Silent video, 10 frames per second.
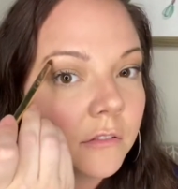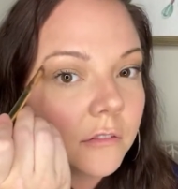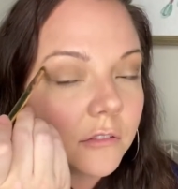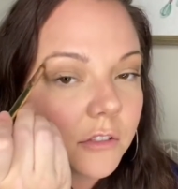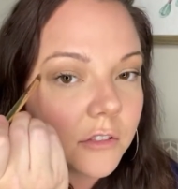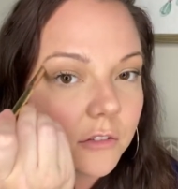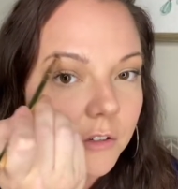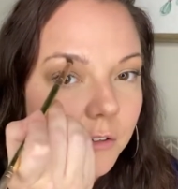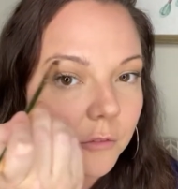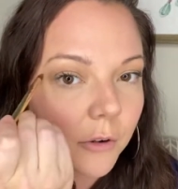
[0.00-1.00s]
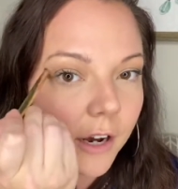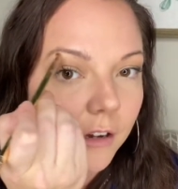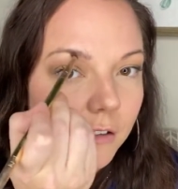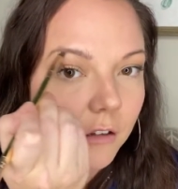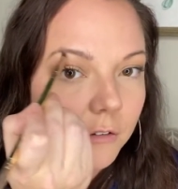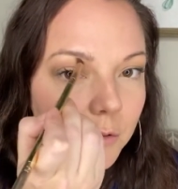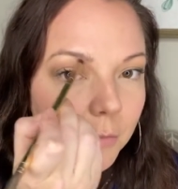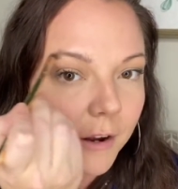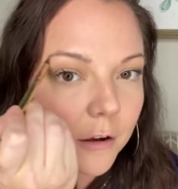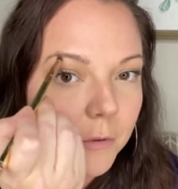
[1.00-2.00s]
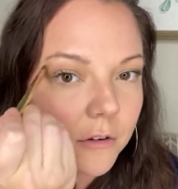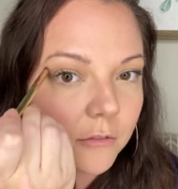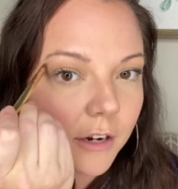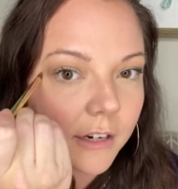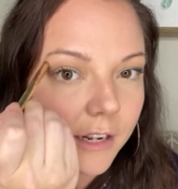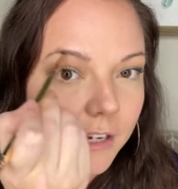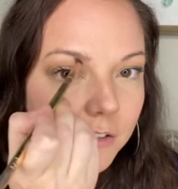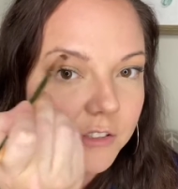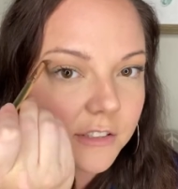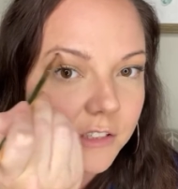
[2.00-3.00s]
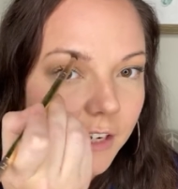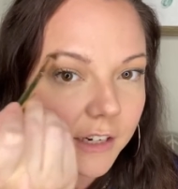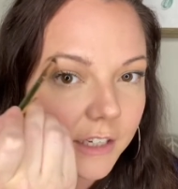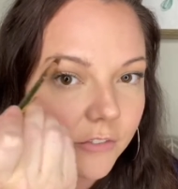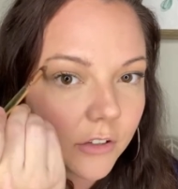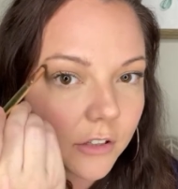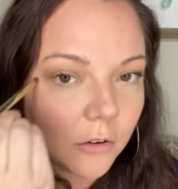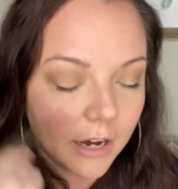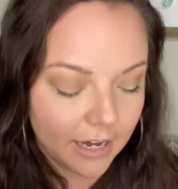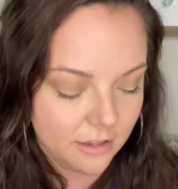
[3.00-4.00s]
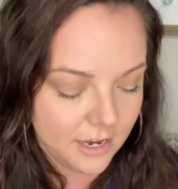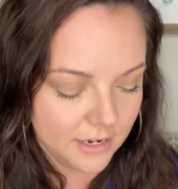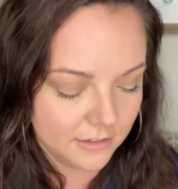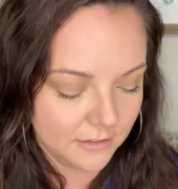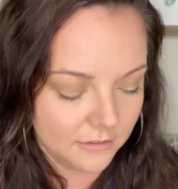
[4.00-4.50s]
I'm just going right along the brow bone right now, just to kind of give a little highlight.